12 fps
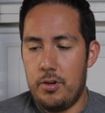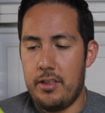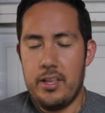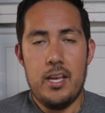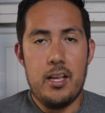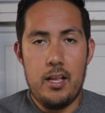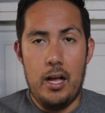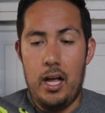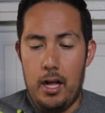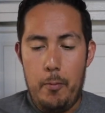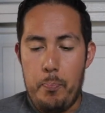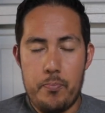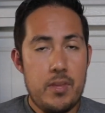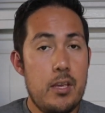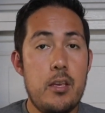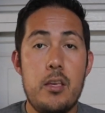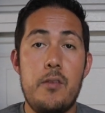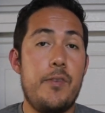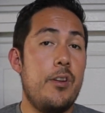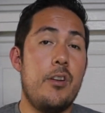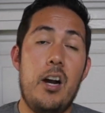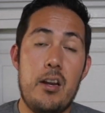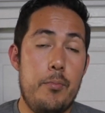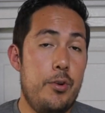with. If you're an
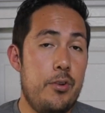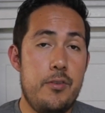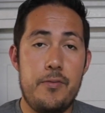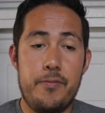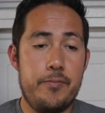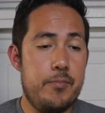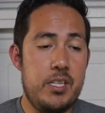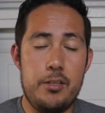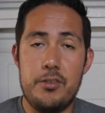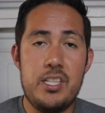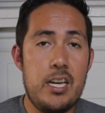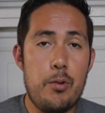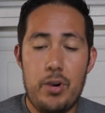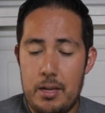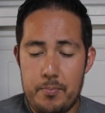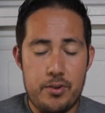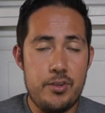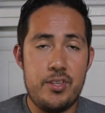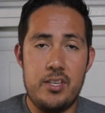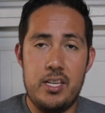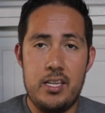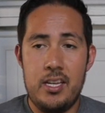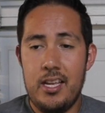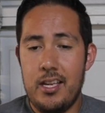automotive, DIY
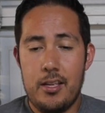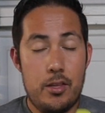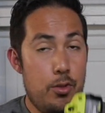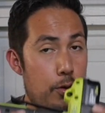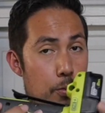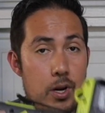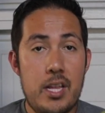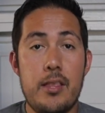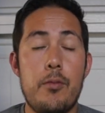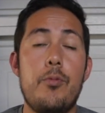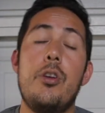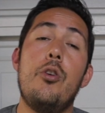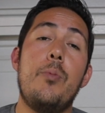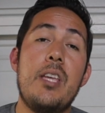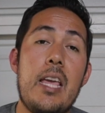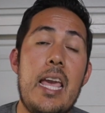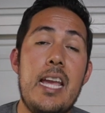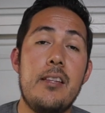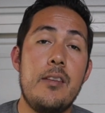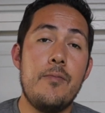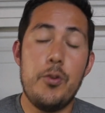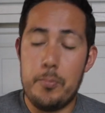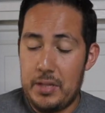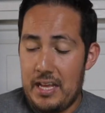person, you're already in the Ryobi
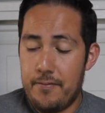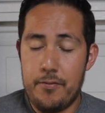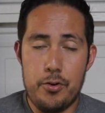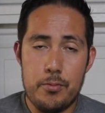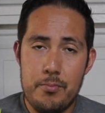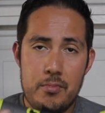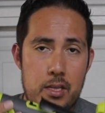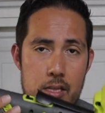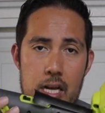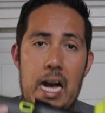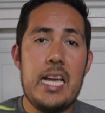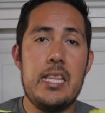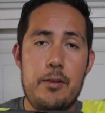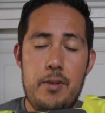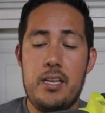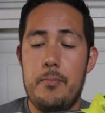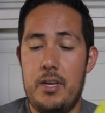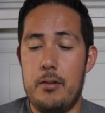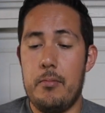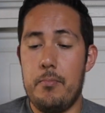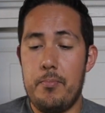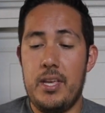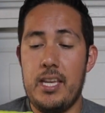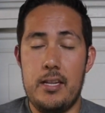18-volt platform, highly recommend
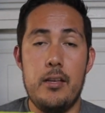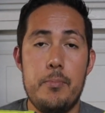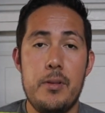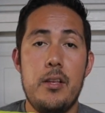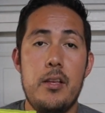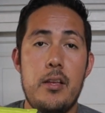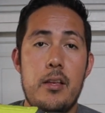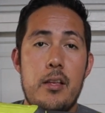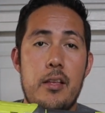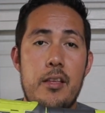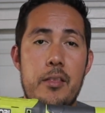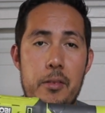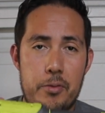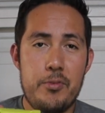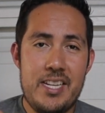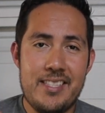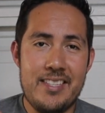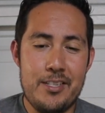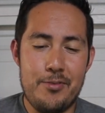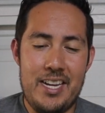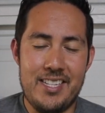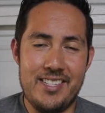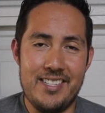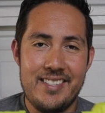picking up the 3/8 inch
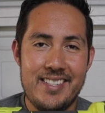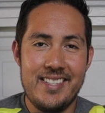ratchet.